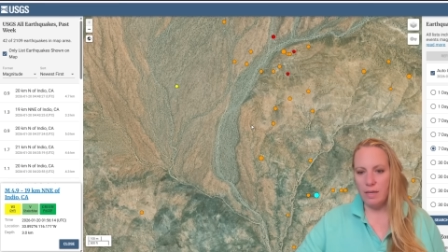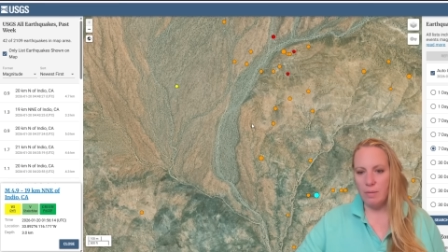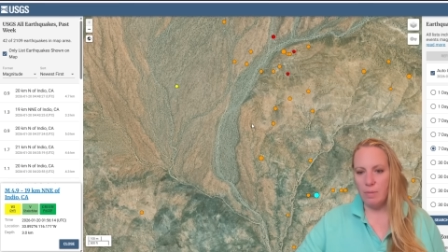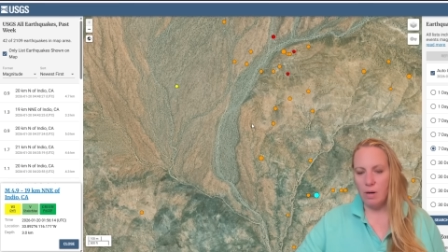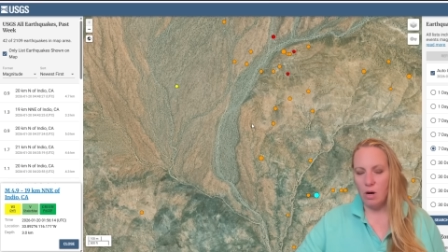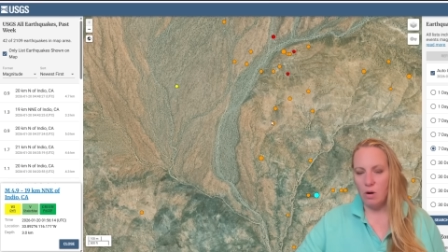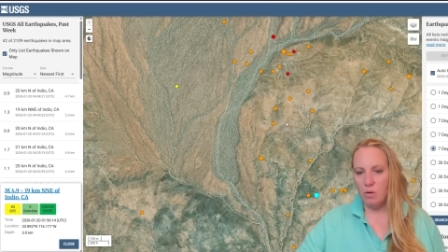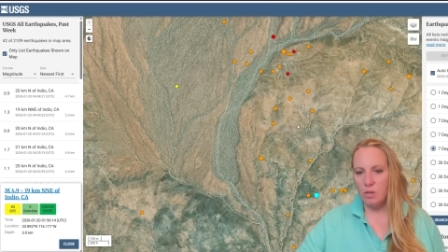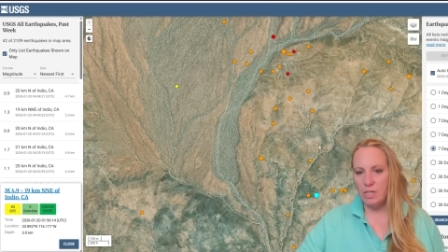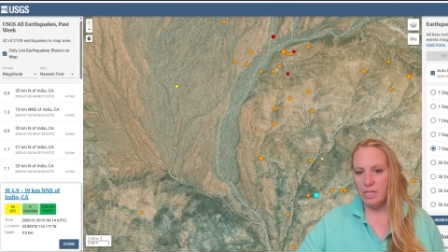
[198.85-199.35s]

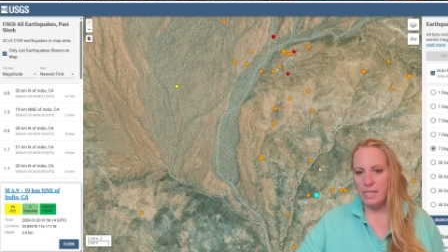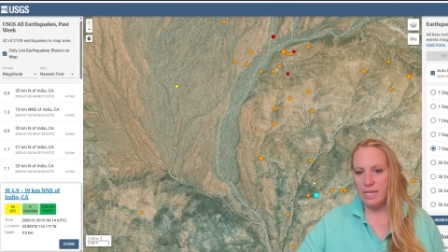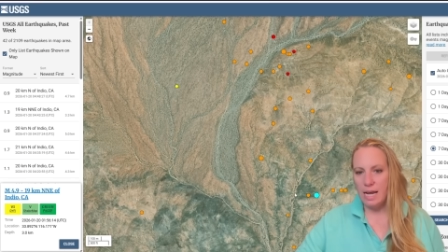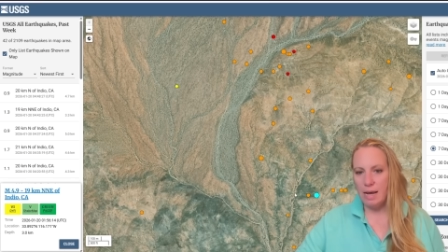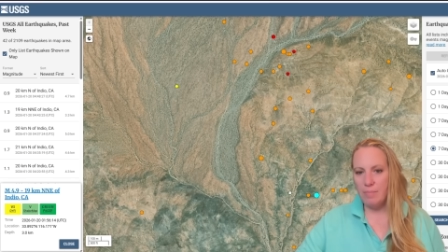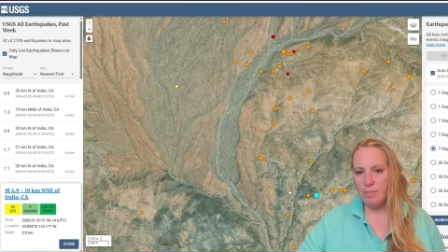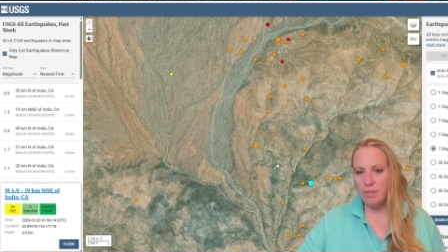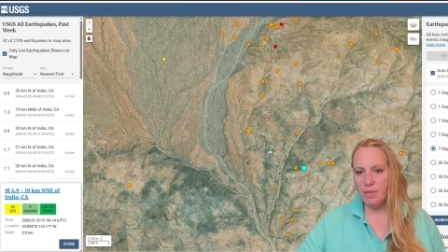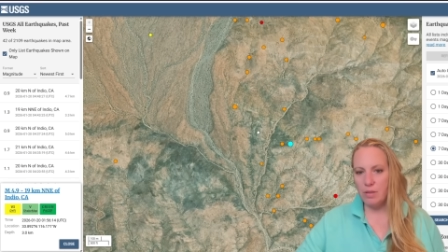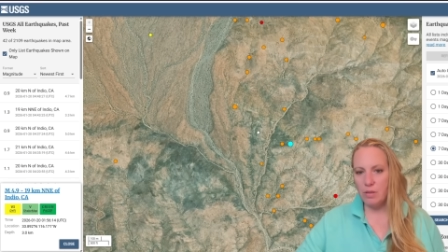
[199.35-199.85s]
about.
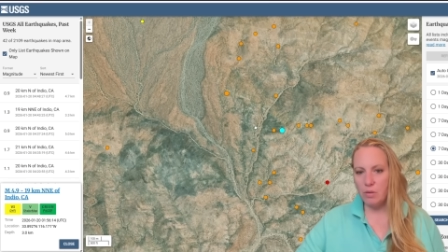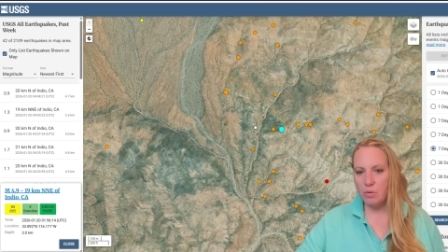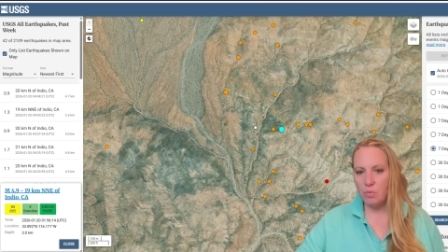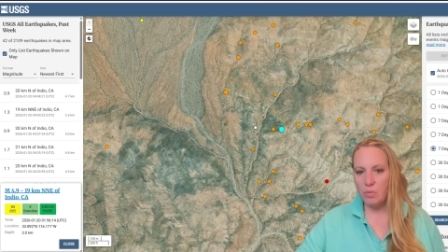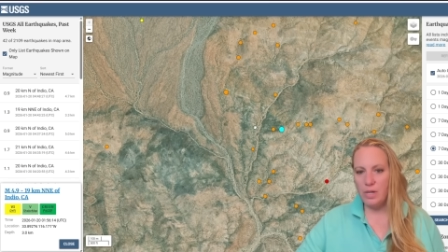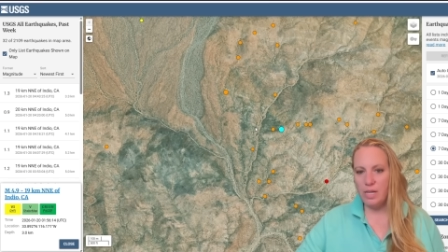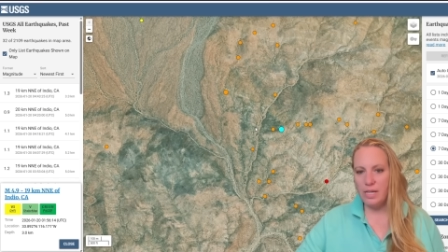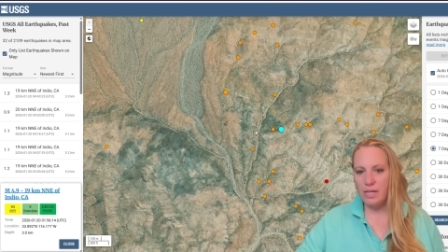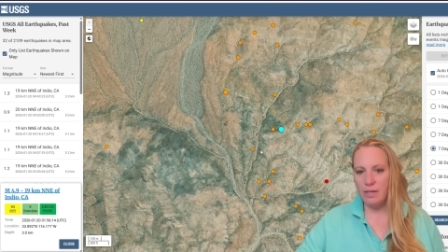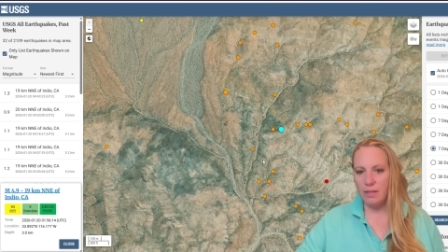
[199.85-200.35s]
Depth,
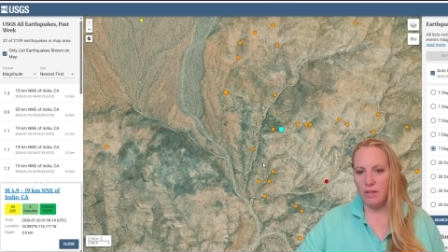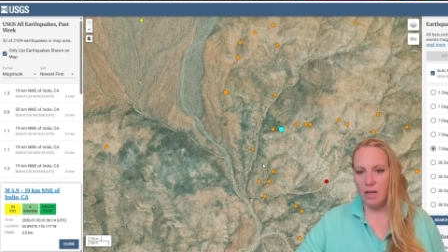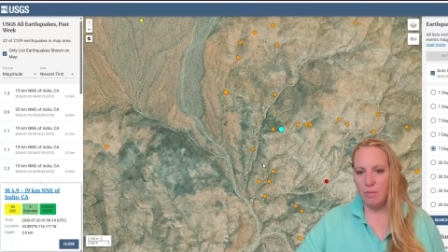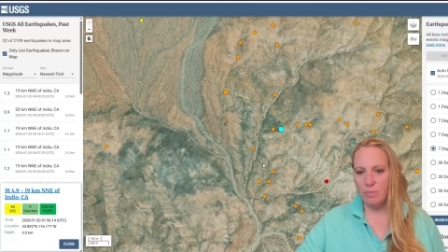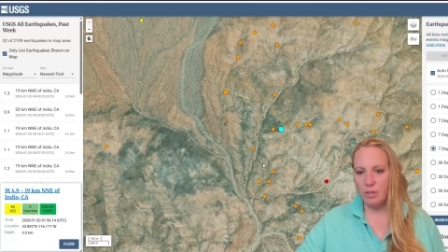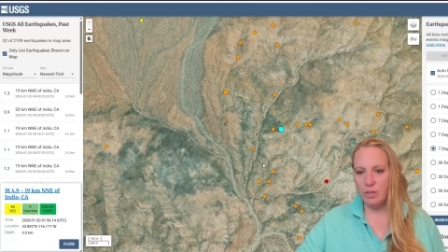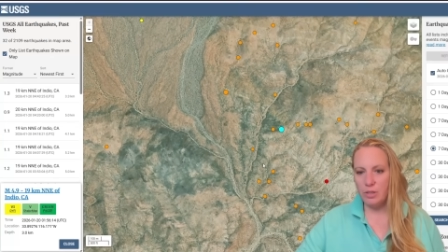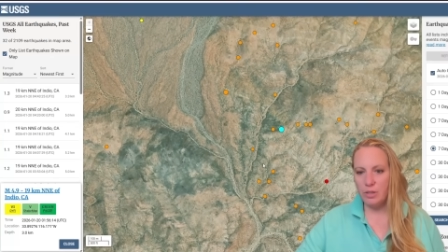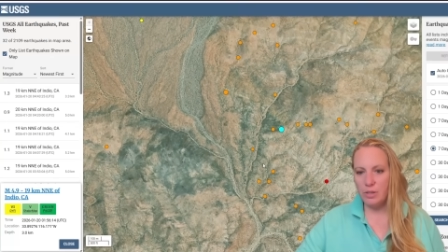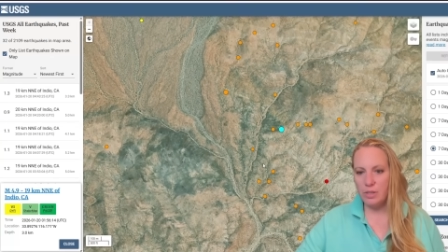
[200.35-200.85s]
three
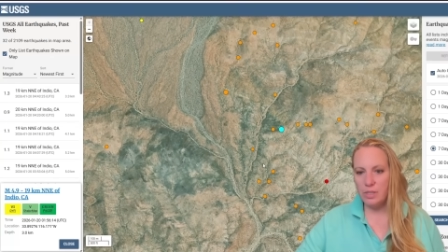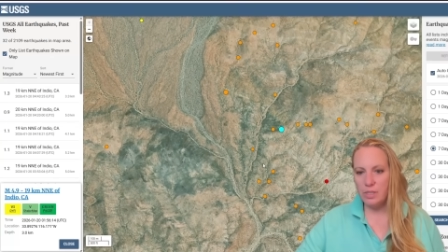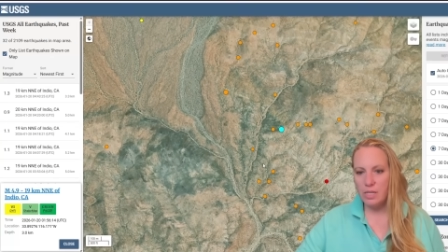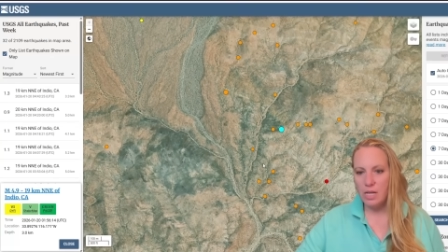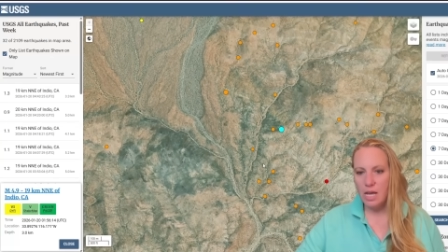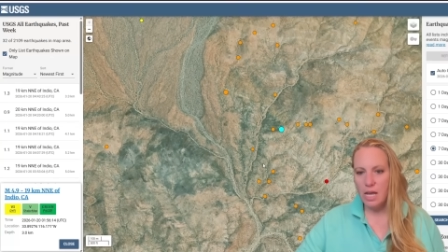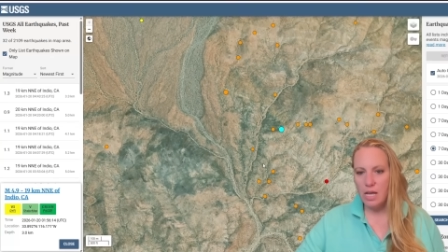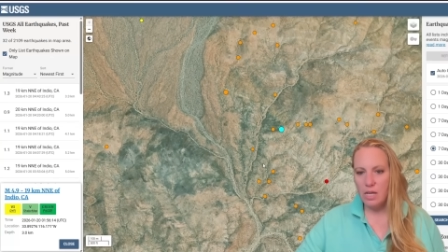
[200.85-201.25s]
kilometers.